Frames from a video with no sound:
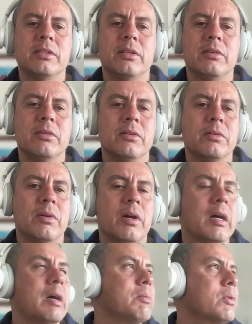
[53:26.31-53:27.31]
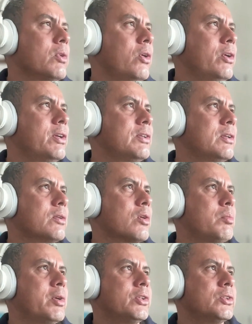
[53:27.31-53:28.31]
So I'm growing in a
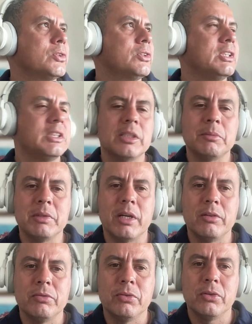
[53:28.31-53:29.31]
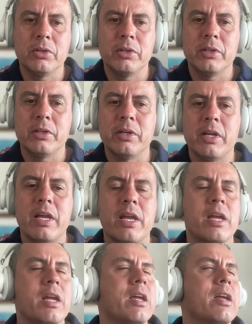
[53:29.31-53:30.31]
commercial system now for
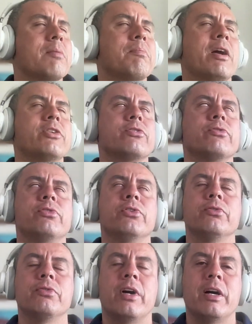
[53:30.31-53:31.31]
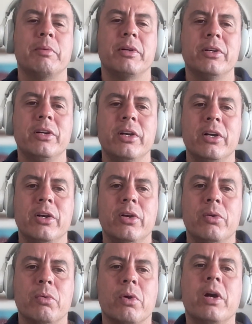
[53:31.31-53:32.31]
a passion fruit farmer,
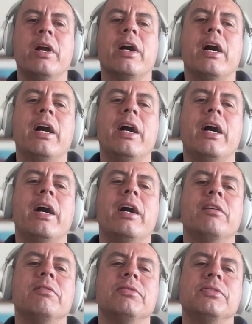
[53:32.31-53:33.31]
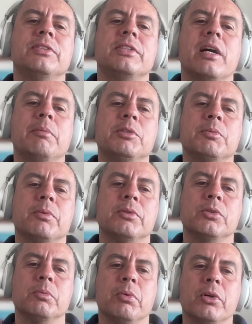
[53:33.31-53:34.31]
where I have some
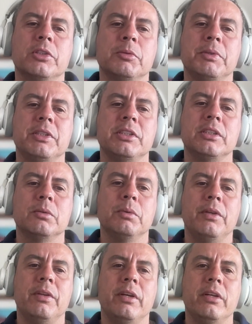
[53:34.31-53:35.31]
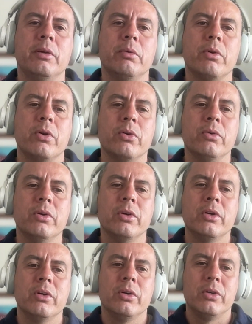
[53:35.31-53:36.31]
support species within the row
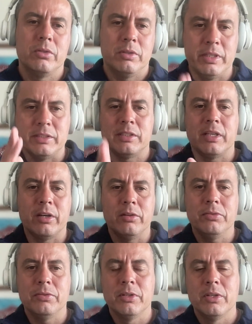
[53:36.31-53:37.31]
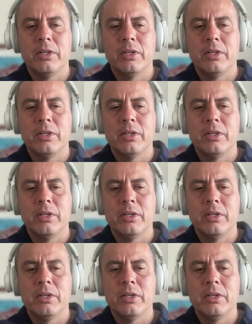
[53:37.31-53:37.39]
itself,